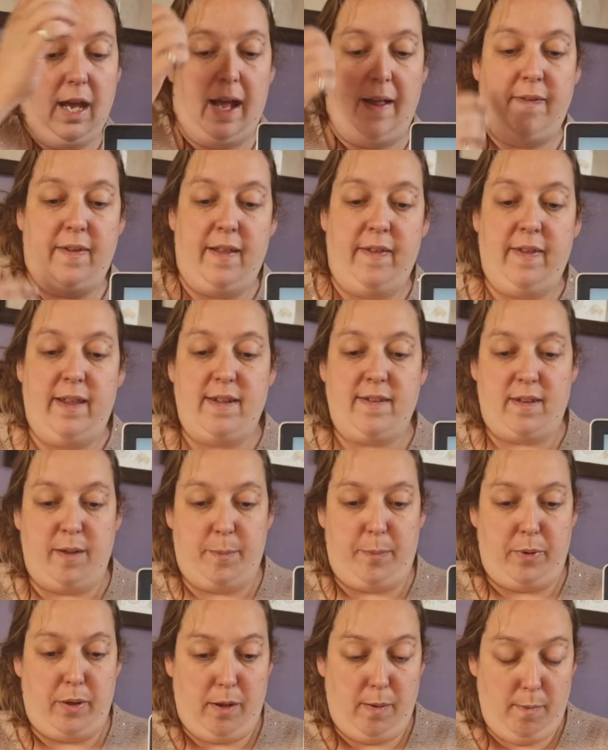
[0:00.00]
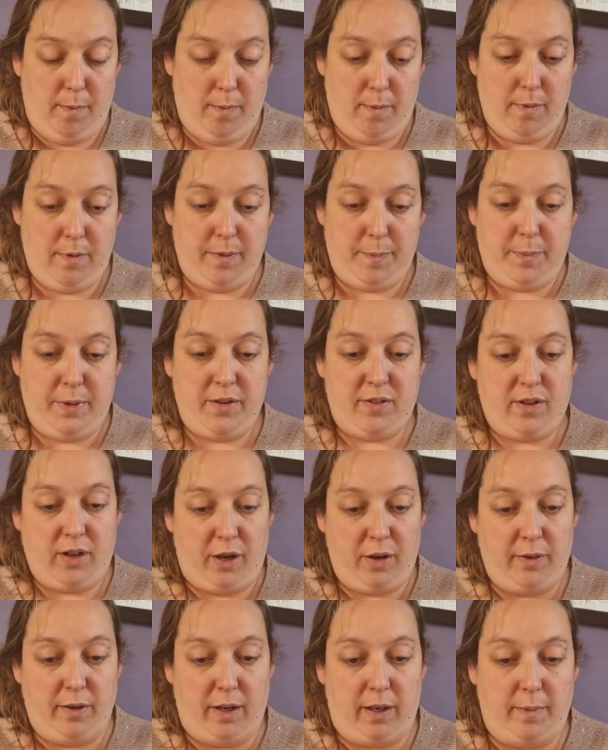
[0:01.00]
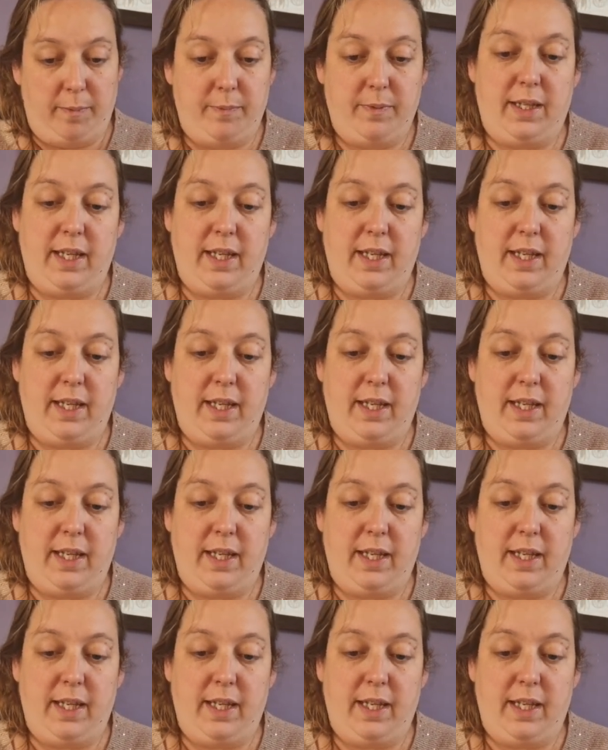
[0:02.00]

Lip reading: And then there's the persona.